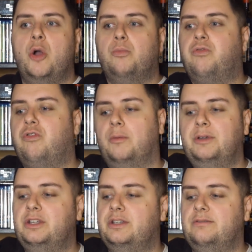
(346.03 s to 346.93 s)

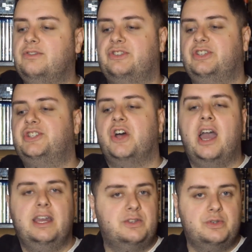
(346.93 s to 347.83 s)
prominent
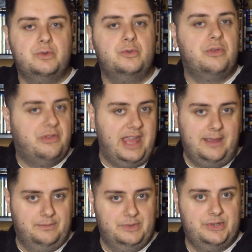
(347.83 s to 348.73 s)
societal
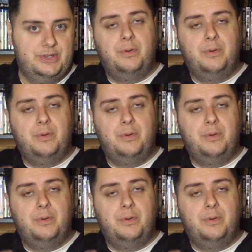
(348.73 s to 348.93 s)
themes.